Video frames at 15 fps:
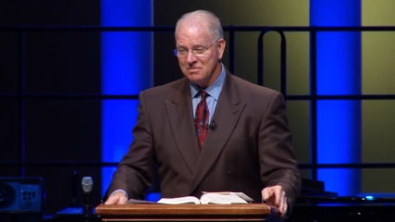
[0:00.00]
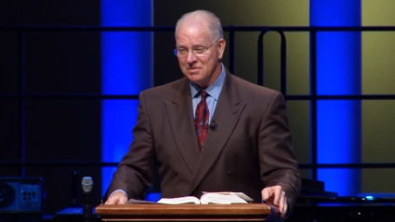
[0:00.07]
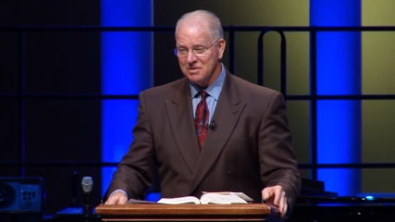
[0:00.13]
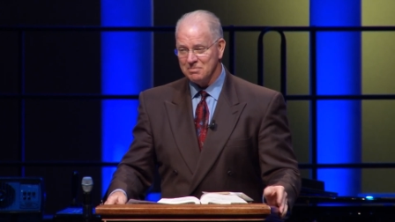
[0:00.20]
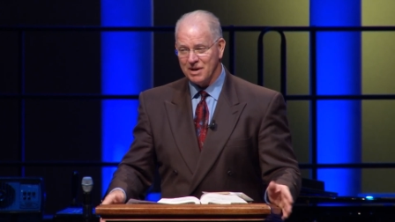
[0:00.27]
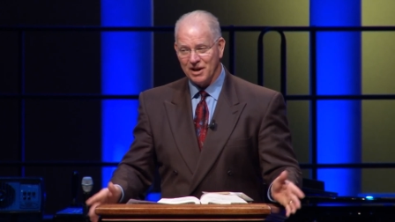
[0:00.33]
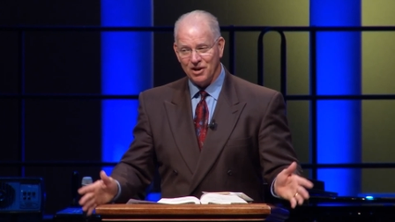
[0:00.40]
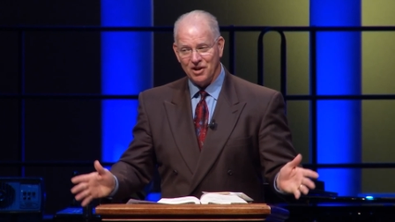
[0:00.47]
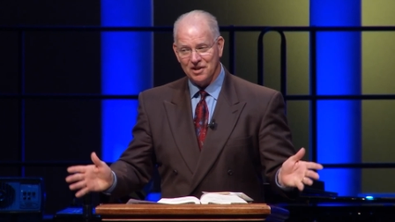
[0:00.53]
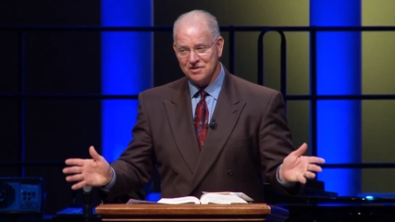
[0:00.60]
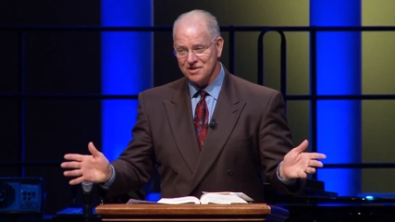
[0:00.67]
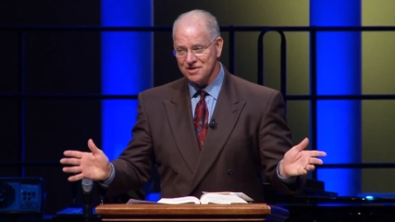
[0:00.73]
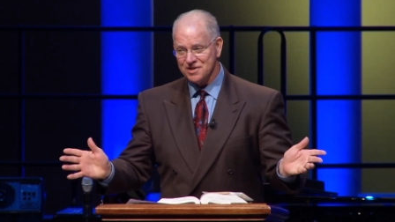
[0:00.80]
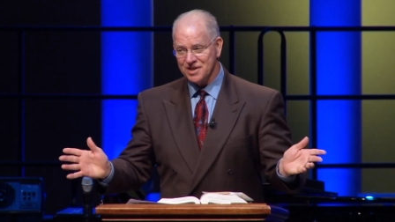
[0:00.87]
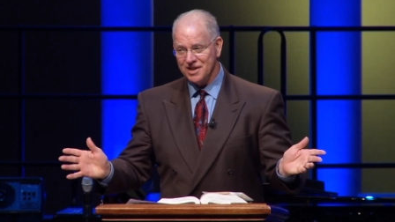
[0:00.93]
And lost
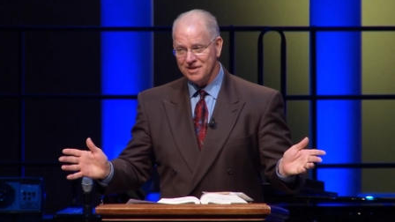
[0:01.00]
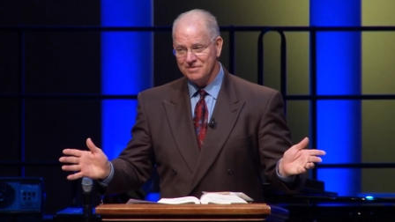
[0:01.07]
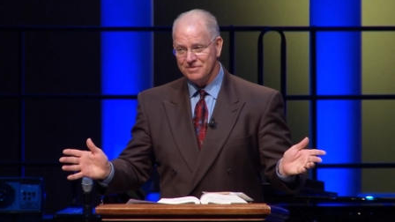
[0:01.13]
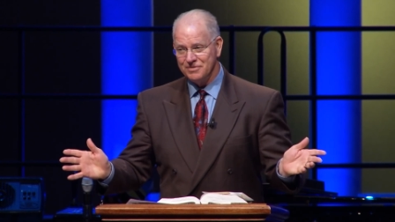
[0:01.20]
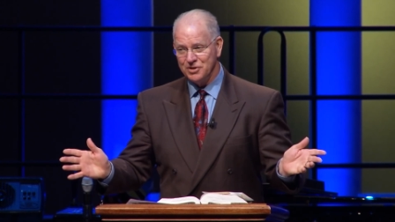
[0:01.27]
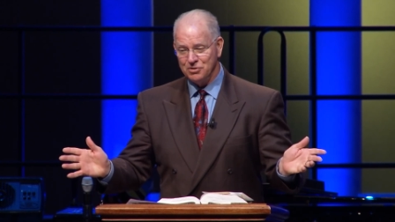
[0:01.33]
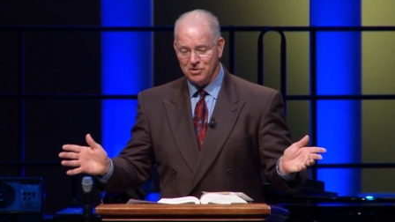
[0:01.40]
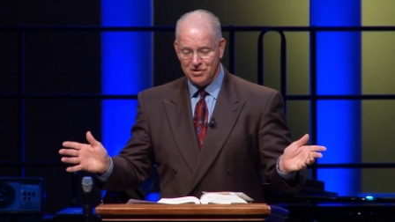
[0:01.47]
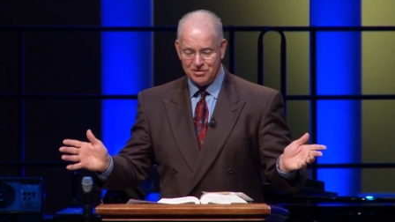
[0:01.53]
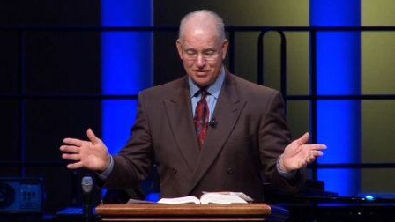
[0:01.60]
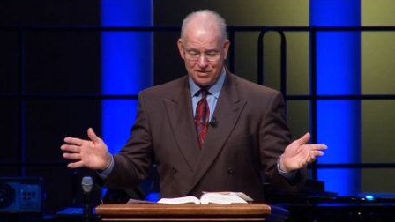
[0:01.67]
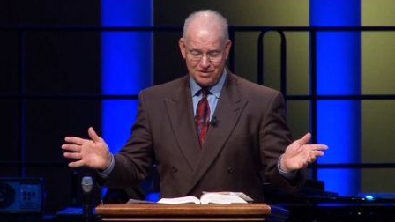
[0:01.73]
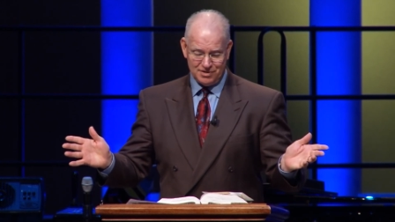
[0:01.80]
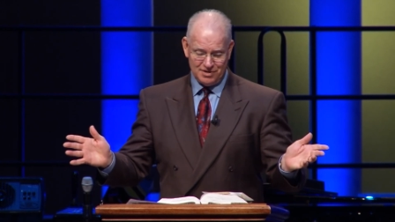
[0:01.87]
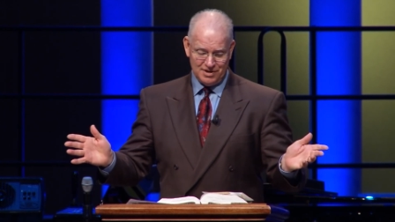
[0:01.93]
his job. Who
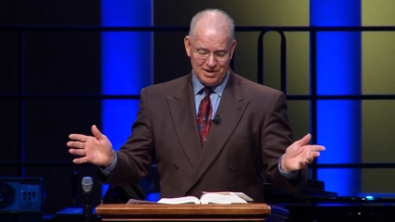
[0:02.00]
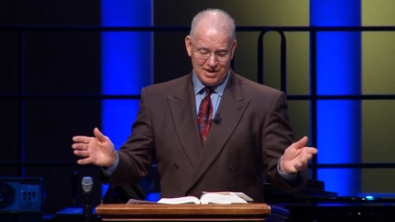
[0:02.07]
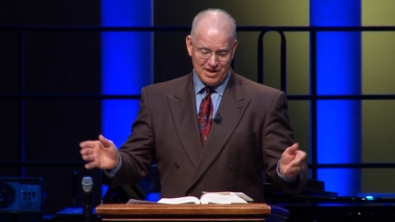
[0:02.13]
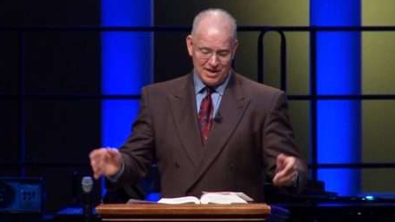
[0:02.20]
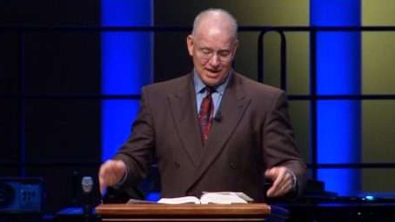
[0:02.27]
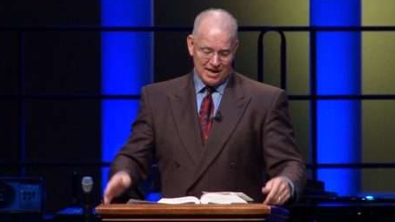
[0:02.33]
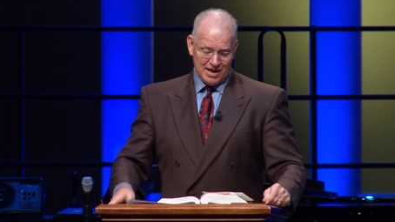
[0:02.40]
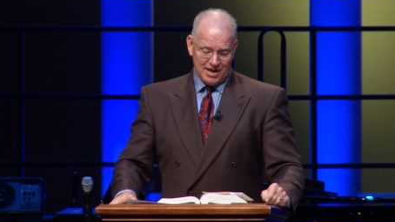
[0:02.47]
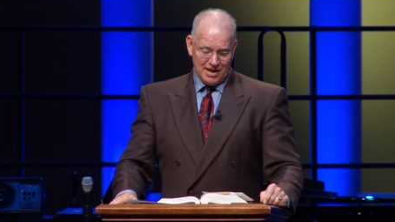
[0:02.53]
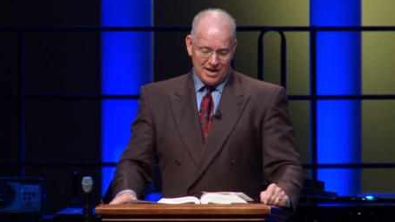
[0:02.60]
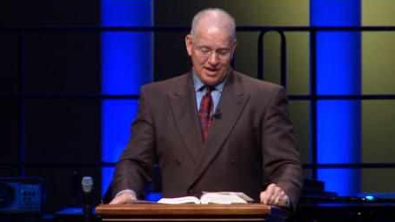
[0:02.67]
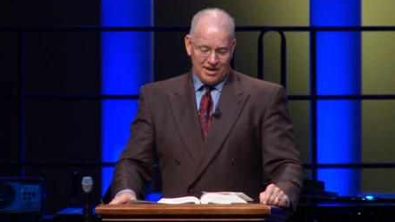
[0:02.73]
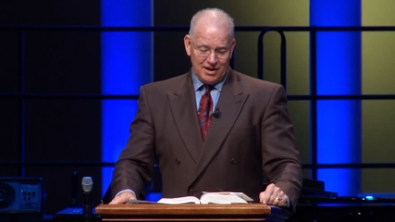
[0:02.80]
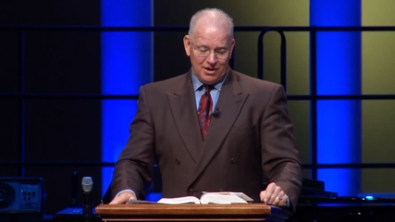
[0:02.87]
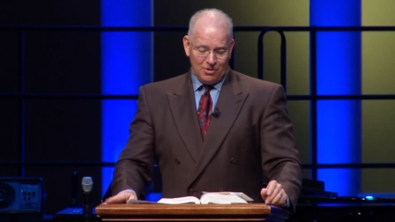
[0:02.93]
knows?
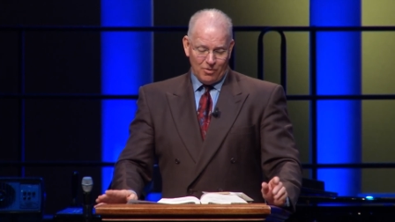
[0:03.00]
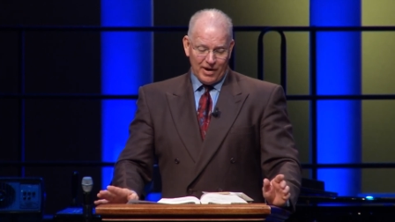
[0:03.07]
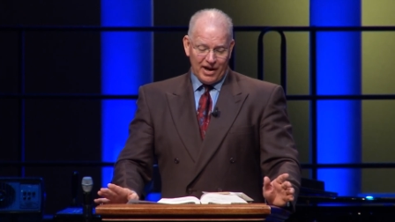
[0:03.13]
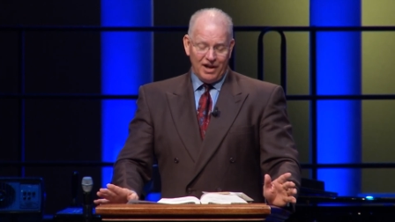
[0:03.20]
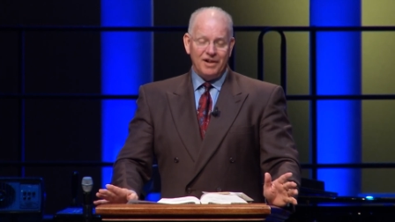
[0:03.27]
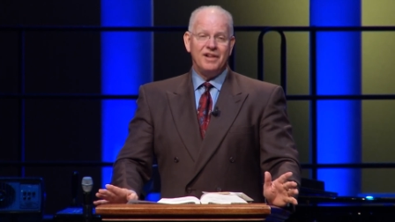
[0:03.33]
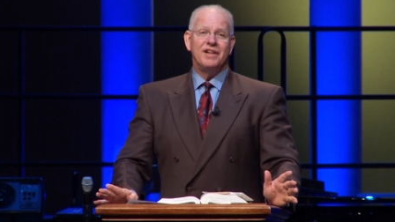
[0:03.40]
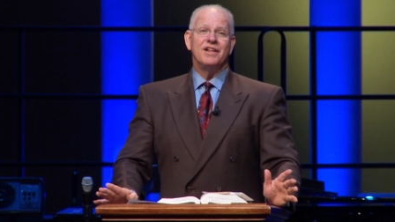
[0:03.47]
Well,